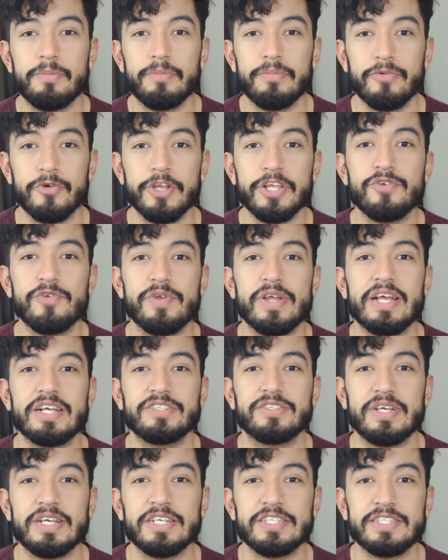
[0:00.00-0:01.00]
Marine
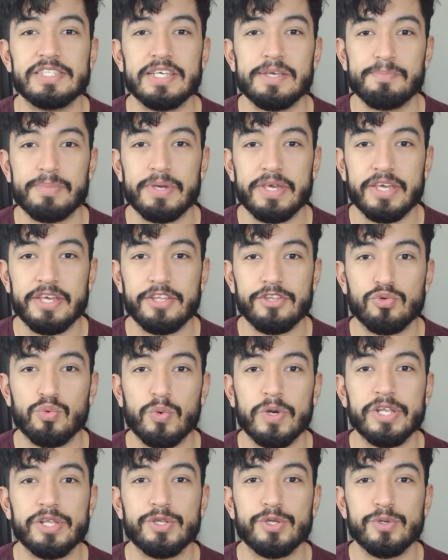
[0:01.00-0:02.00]
reacts to S C P
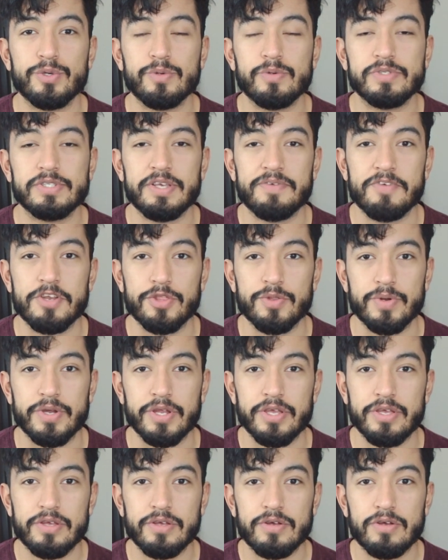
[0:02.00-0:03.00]
twenty-two seventy-three,
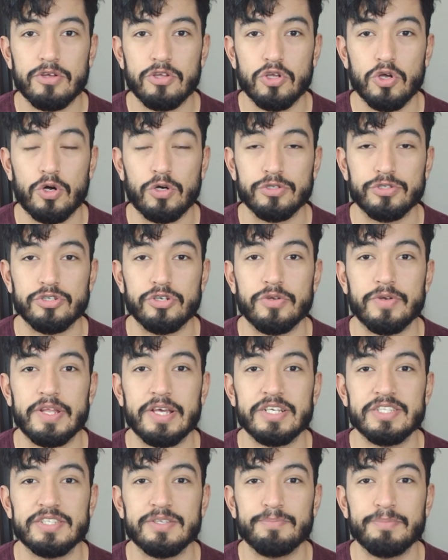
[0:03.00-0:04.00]
also known
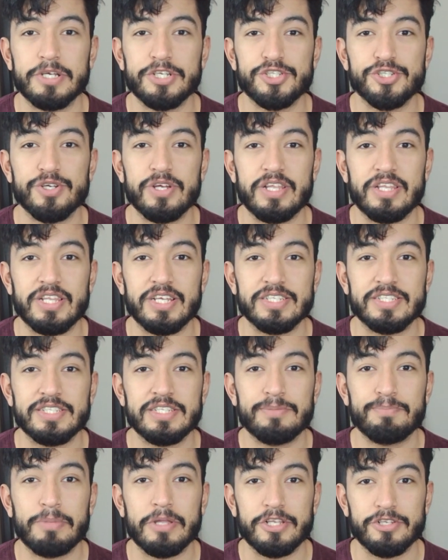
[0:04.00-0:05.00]
as Major
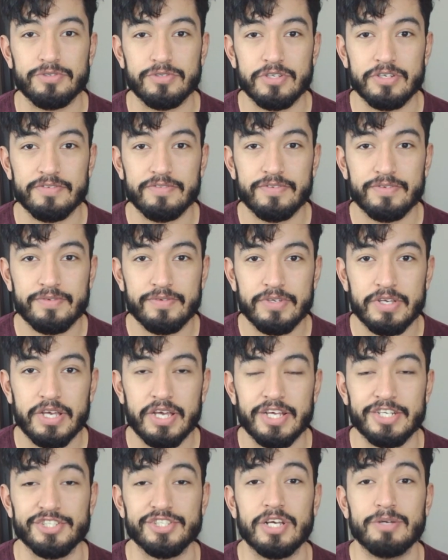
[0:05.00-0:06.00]
Alexei Belitrov,
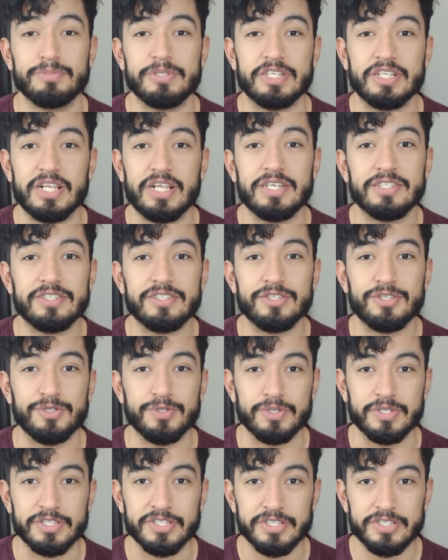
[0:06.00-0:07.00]
and his object class
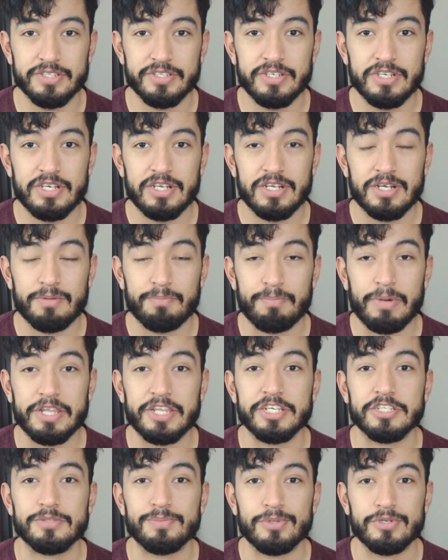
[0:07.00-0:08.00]
Euclid, by the
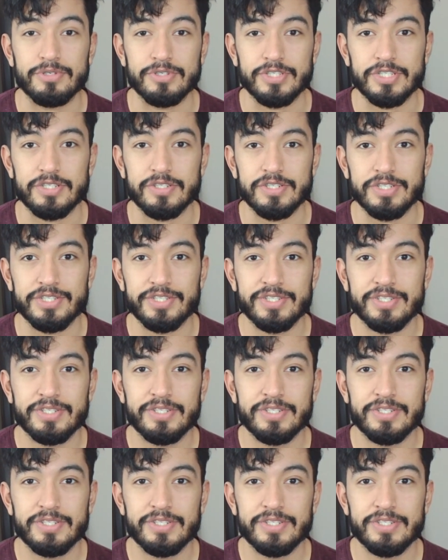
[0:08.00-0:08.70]
Exploring Series.